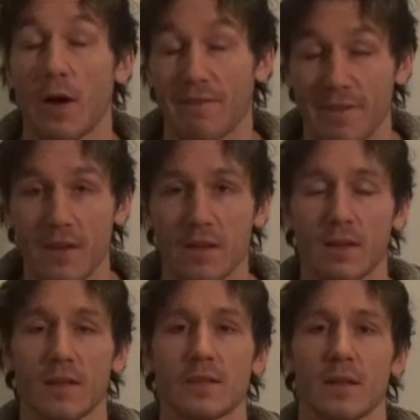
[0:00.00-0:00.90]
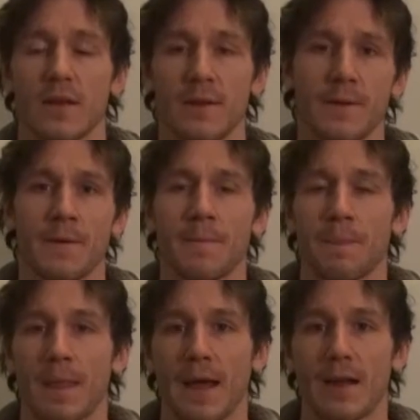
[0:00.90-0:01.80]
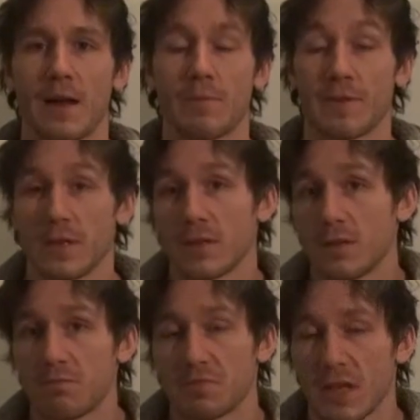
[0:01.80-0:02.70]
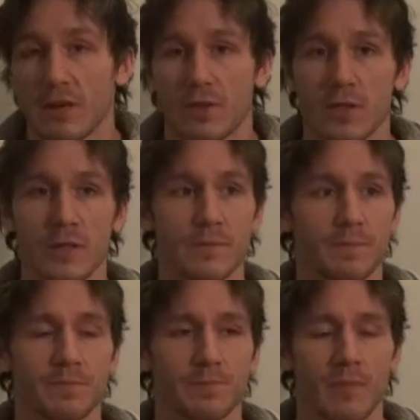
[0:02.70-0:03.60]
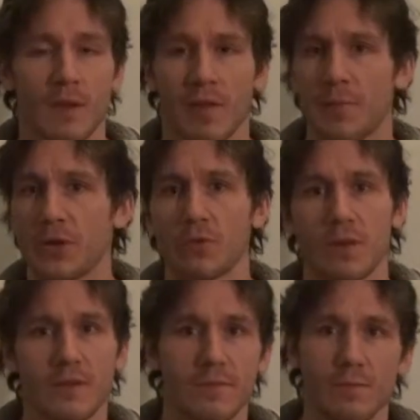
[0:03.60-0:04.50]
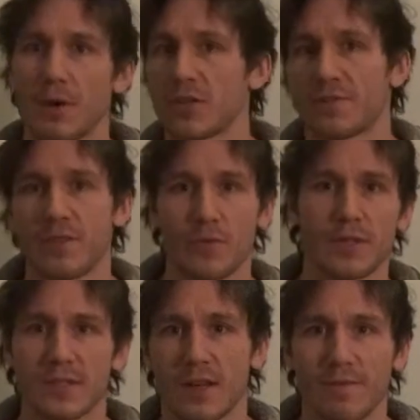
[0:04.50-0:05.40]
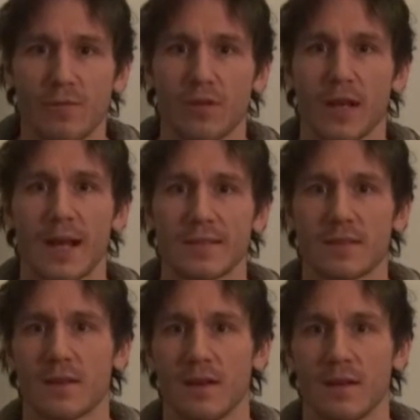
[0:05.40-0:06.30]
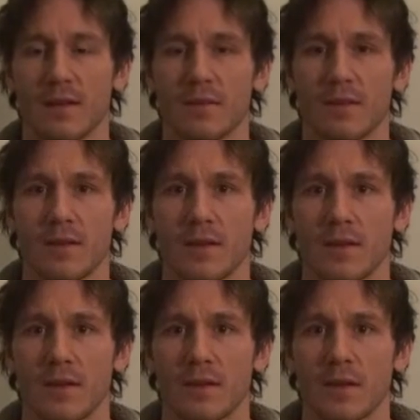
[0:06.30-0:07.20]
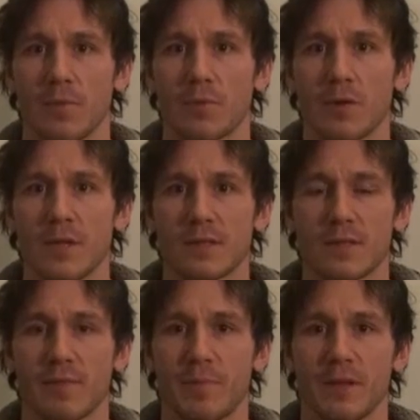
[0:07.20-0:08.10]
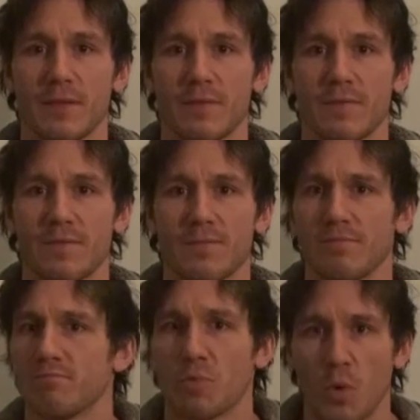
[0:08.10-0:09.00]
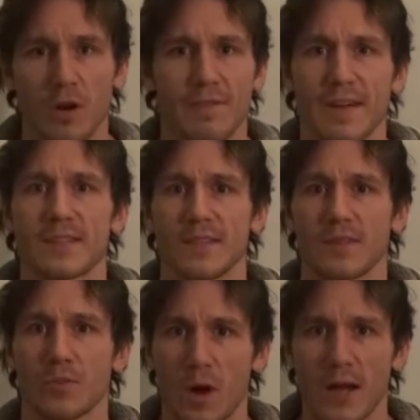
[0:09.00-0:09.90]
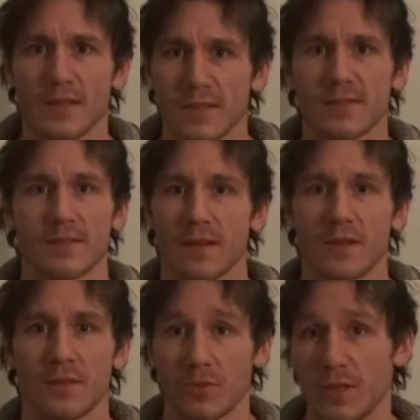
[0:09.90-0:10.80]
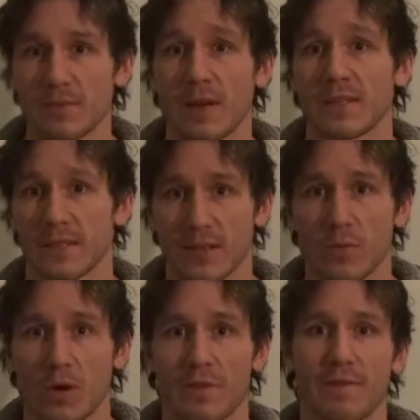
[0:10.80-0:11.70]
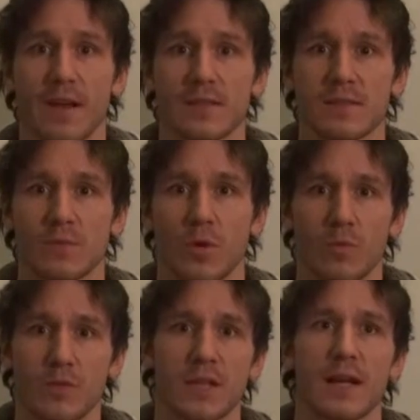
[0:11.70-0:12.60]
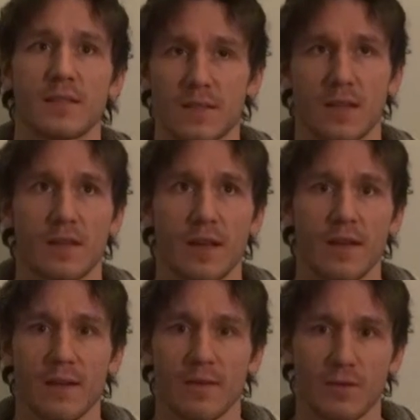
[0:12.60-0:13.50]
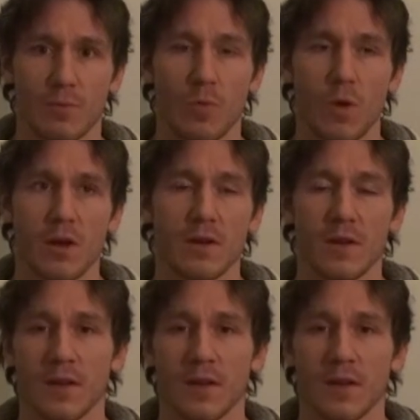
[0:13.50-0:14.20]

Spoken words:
I feel, at least, and I'm feeling kind of good. I've been doing a bunch of different stuff over the last couple of weeks. I've been water fasting twice. Today's my second water fast. One was last Sunday, number 1.